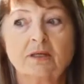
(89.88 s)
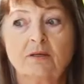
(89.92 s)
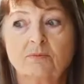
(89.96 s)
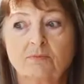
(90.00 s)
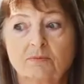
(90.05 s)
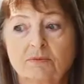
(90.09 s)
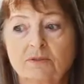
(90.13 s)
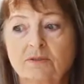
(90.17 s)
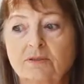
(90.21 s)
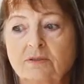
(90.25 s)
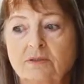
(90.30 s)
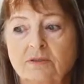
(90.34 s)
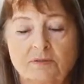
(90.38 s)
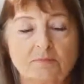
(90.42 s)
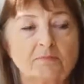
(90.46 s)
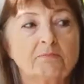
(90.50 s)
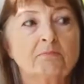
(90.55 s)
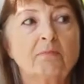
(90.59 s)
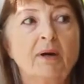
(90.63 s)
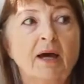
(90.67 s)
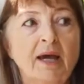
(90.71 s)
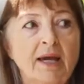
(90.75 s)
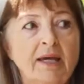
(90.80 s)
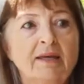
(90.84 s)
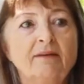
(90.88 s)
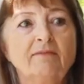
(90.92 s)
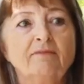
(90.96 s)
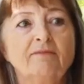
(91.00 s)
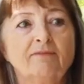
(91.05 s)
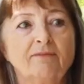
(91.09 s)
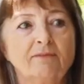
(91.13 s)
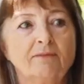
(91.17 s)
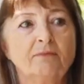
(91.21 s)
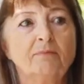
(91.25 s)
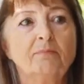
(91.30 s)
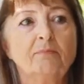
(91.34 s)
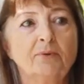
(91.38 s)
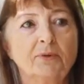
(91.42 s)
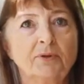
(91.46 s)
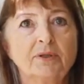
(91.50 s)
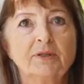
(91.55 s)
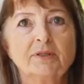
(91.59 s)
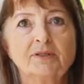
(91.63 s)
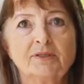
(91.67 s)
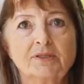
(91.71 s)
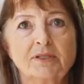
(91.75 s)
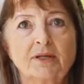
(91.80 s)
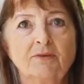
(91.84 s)
It was just made for
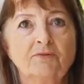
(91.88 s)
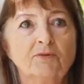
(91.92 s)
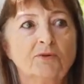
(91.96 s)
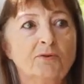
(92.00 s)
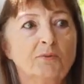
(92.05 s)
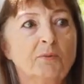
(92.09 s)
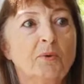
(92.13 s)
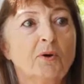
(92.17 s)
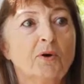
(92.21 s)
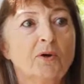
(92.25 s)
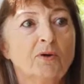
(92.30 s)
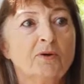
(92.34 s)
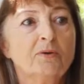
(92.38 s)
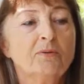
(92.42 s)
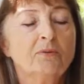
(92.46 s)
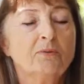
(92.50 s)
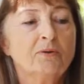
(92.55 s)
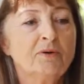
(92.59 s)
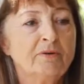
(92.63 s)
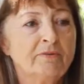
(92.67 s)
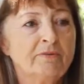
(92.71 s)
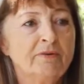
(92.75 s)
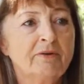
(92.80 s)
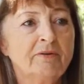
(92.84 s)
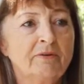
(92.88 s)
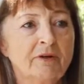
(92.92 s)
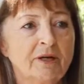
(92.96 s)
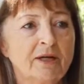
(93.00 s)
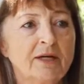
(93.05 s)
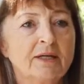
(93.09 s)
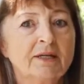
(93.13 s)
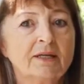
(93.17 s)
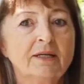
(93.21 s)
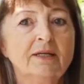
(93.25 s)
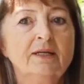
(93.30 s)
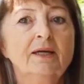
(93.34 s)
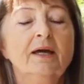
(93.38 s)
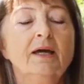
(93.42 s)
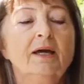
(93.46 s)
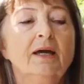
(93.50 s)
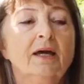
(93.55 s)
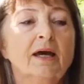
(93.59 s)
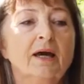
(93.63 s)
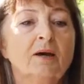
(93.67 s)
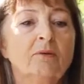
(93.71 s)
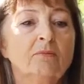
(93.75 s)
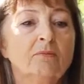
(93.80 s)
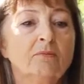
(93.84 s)
putting a sunroom on. We were very lucky,
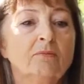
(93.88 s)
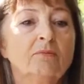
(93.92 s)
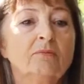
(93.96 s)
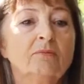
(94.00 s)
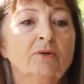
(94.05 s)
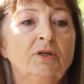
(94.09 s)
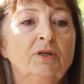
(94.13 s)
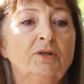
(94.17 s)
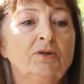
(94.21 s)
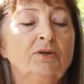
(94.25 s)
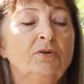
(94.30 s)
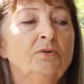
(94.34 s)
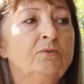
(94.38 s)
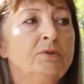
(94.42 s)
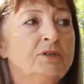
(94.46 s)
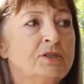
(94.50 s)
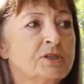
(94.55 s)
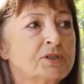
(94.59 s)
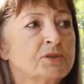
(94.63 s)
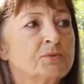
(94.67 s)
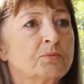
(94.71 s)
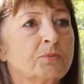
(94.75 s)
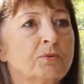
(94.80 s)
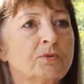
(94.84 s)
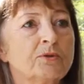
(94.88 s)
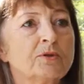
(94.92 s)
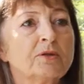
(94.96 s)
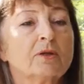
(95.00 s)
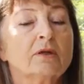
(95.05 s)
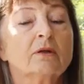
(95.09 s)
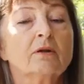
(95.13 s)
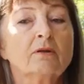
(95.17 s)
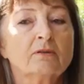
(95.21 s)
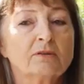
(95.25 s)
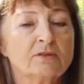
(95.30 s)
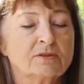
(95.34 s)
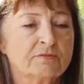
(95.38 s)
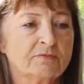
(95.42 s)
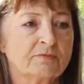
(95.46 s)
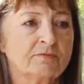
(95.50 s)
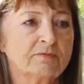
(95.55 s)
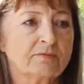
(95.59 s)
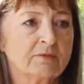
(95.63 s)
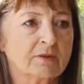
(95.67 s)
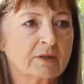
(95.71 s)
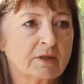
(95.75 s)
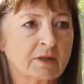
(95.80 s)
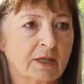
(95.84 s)
and we knew we just wanted lots of
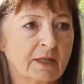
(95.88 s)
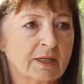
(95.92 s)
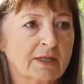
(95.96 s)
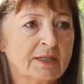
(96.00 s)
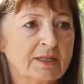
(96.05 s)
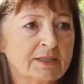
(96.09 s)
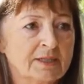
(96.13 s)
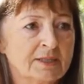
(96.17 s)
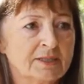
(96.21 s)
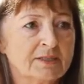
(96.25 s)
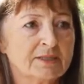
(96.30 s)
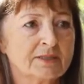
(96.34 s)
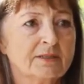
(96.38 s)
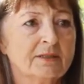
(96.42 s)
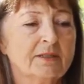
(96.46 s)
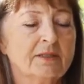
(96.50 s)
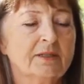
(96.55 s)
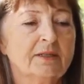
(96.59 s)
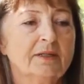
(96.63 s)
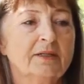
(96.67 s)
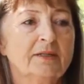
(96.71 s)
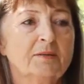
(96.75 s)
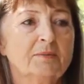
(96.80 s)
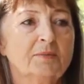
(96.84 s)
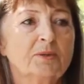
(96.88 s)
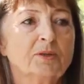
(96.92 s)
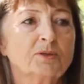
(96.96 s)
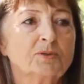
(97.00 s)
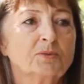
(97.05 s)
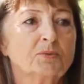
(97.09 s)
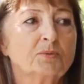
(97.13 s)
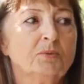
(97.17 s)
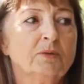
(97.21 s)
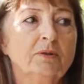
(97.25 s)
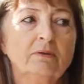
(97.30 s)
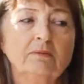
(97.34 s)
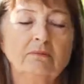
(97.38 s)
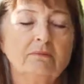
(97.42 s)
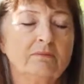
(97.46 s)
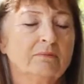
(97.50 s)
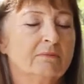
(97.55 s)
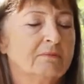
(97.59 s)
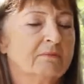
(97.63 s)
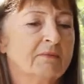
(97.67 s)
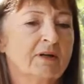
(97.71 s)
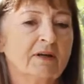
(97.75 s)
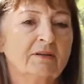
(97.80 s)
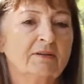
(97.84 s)
glass because we
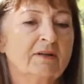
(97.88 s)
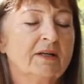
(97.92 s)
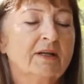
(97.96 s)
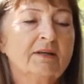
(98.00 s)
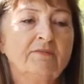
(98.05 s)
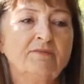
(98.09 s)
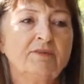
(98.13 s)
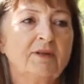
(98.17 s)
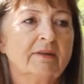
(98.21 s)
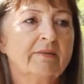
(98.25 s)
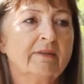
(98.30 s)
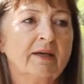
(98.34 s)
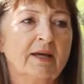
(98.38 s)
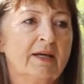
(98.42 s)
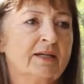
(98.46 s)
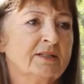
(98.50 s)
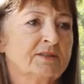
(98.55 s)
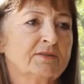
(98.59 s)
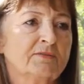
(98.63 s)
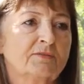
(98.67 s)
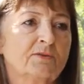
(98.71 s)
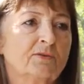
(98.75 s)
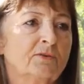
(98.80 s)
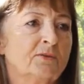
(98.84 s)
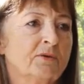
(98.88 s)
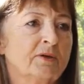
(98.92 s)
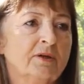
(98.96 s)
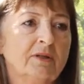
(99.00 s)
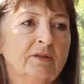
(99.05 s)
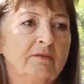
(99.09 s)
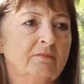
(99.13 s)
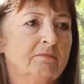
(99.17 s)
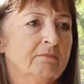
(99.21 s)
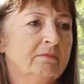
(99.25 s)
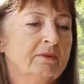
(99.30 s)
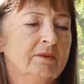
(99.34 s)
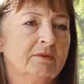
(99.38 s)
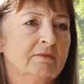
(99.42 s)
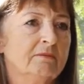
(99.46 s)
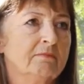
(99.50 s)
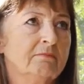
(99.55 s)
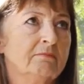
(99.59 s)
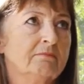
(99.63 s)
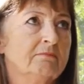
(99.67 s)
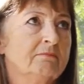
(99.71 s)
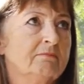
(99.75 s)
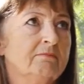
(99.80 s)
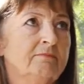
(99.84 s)
had lived in the house for already
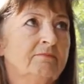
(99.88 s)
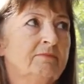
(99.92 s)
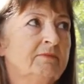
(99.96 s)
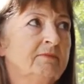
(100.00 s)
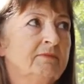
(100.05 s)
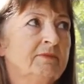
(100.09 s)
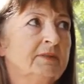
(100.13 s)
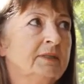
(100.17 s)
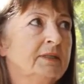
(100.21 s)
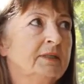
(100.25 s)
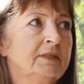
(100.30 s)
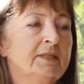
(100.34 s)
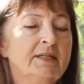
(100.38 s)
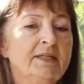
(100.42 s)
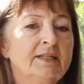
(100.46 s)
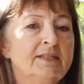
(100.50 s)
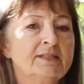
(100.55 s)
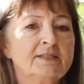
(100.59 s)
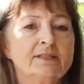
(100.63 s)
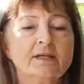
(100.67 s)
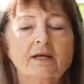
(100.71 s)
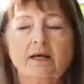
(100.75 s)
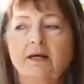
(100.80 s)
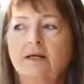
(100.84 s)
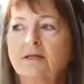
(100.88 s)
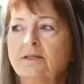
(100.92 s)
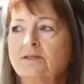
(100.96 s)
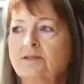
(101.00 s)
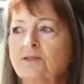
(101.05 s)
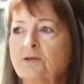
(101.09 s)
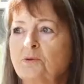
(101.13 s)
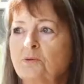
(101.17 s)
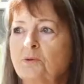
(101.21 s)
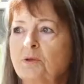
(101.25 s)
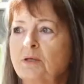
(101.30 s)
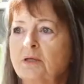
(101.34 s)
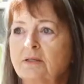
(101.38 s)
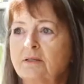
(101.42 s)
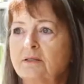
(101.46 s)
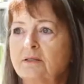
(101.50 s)
15 years, so